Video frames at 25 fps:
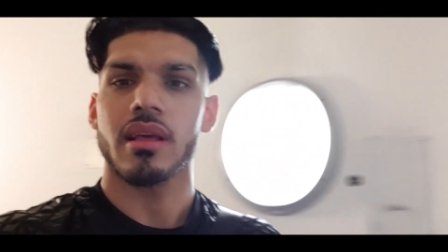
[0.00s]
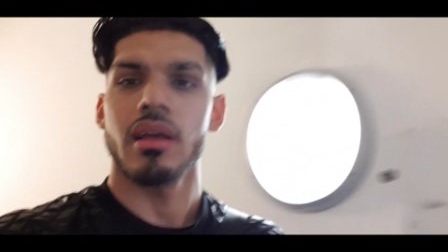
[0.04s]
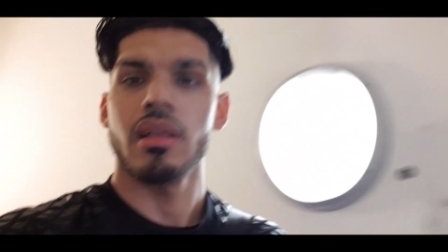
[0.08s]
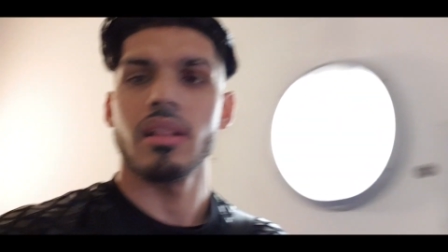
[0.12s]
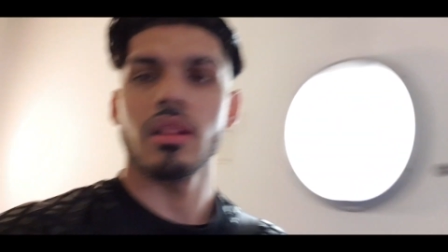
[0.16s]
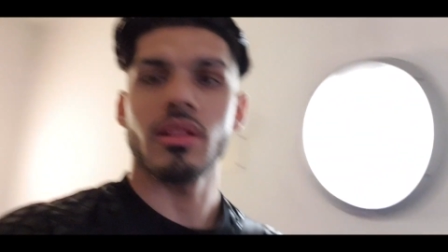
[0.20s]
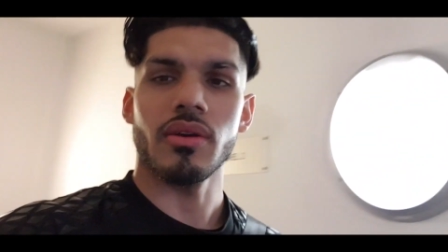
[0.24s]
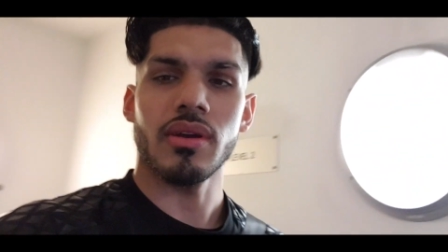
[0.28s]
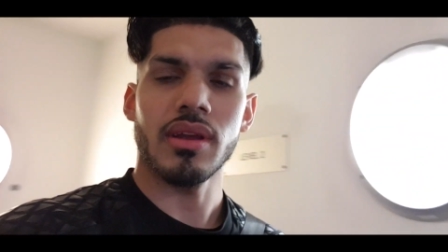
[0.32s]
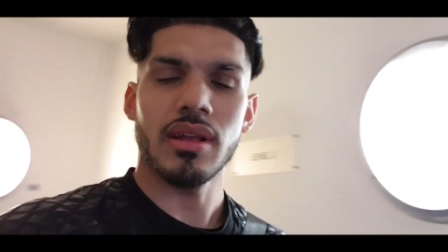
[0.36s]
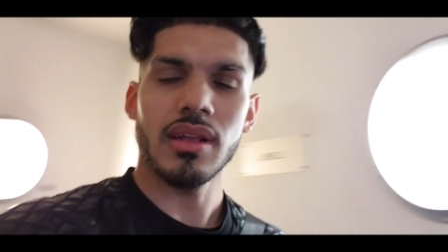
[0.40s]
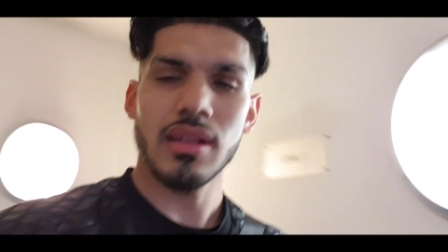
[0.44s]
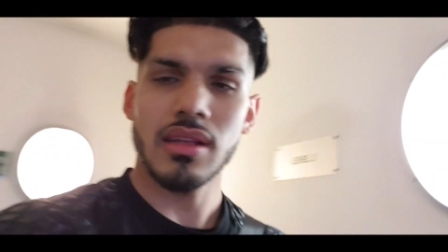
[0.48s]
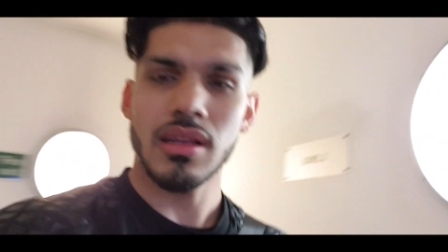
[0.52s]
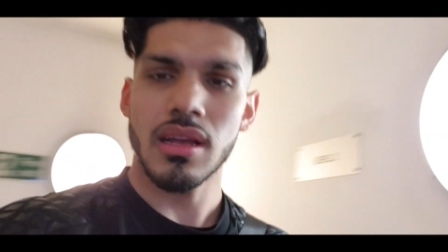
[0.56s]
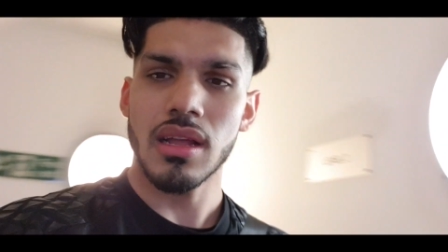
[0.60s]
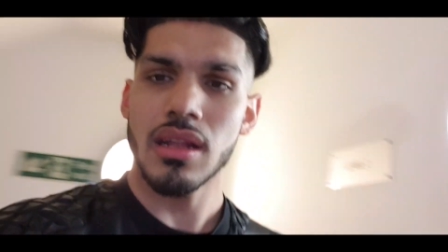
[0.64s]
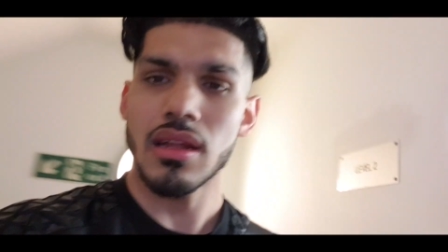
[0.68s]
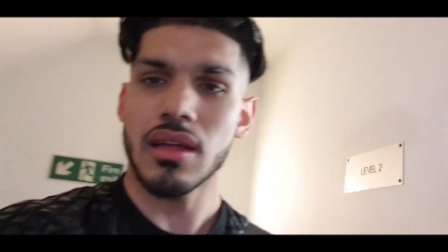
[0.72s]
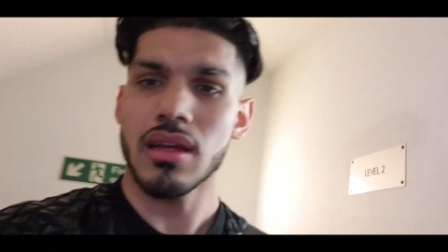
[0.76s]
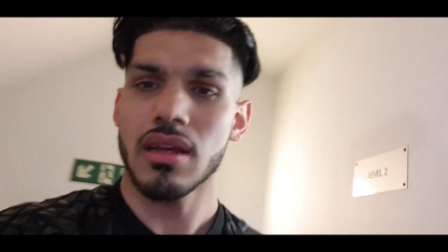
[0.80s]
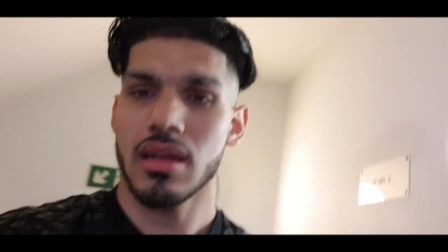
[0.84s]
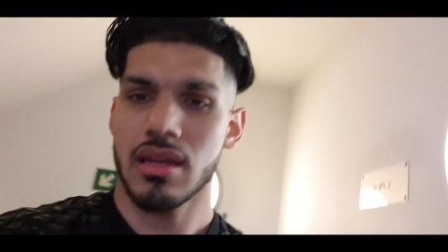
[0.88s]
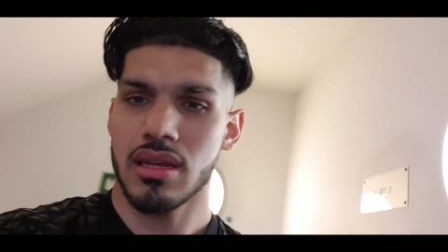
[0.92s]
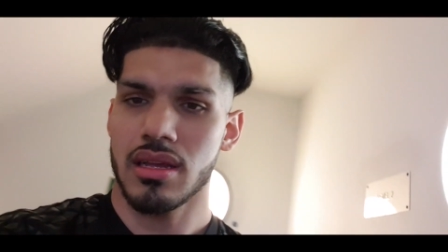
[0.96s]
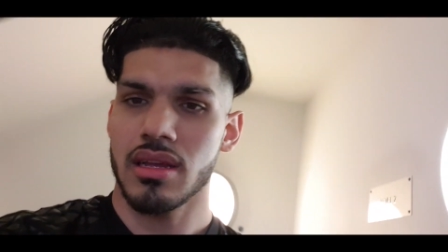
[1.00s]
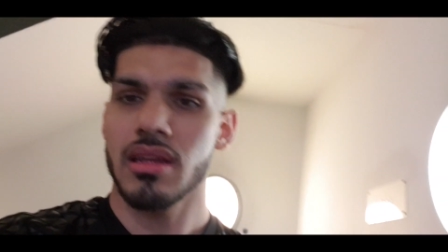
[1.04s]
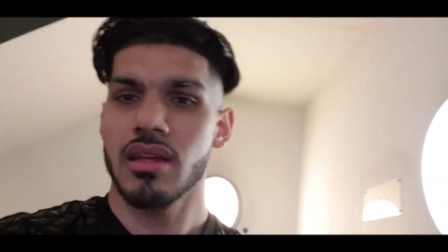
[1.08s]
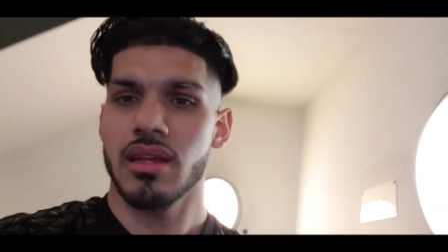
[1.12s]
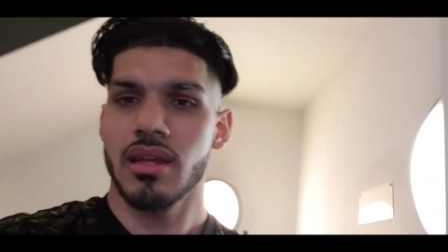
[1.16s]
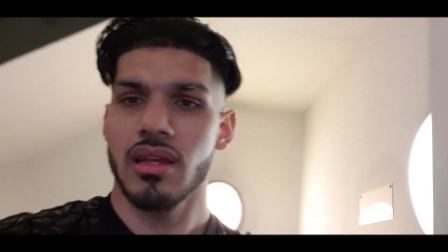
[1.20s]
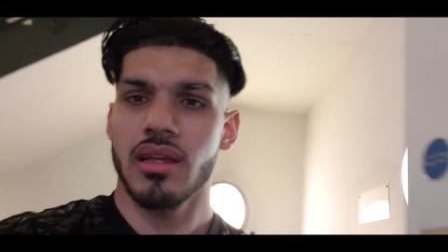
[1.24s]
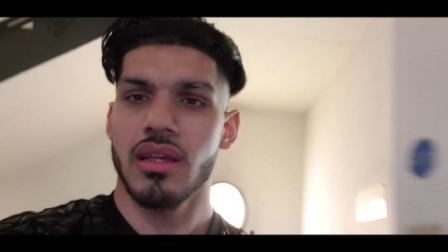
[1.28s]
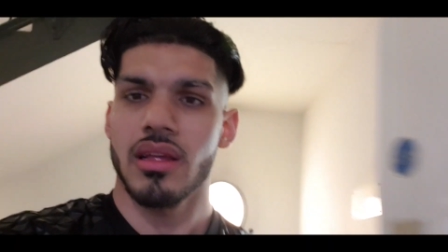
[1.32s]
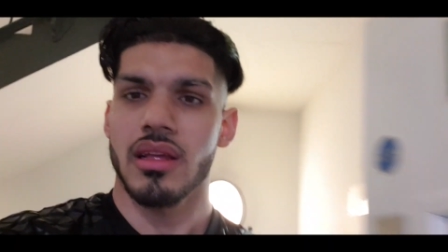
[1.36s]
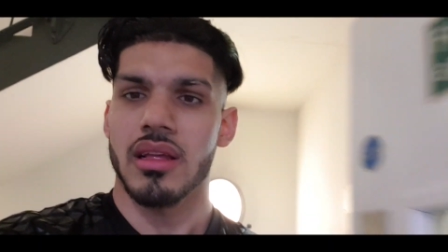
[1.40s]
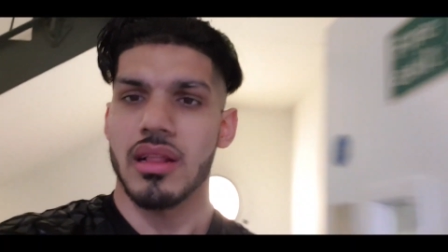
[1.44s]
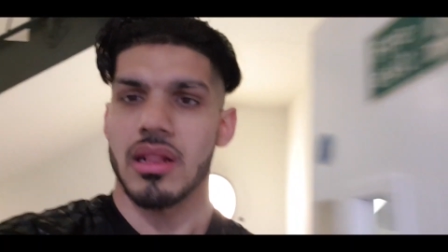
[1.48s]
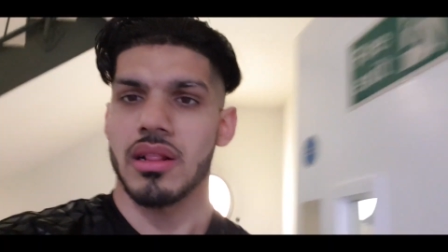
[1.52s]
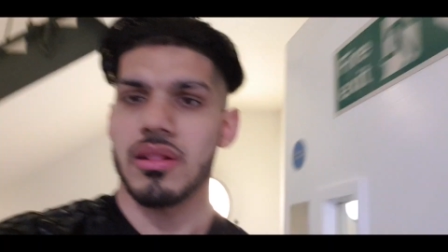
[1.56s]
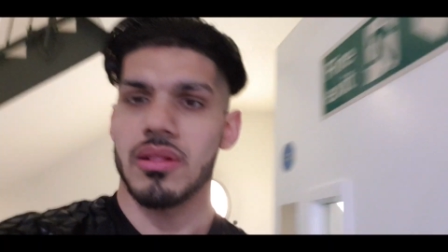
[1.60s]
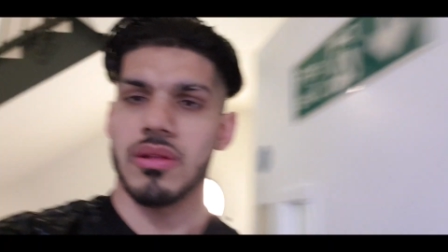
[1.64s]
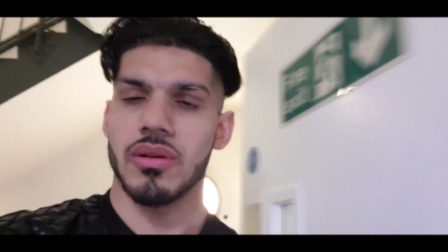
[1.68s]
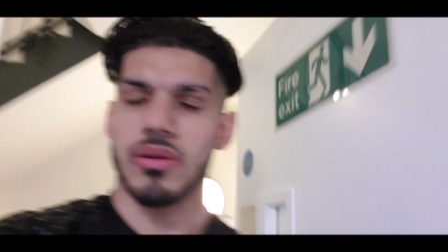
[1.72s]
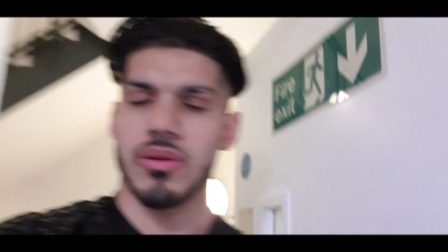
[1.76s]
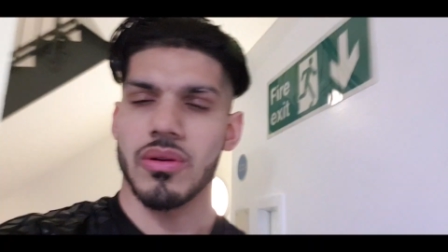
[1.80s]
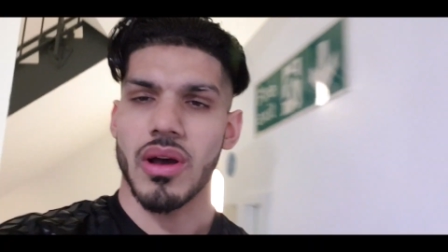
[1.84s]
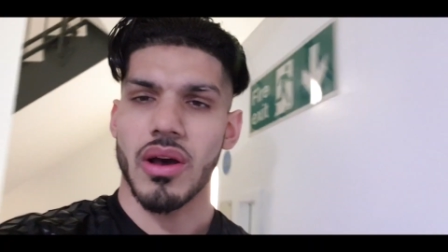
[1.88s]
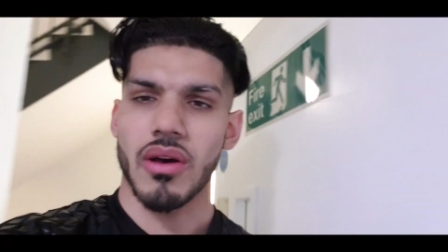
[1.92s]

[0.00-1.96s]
So inshallah. So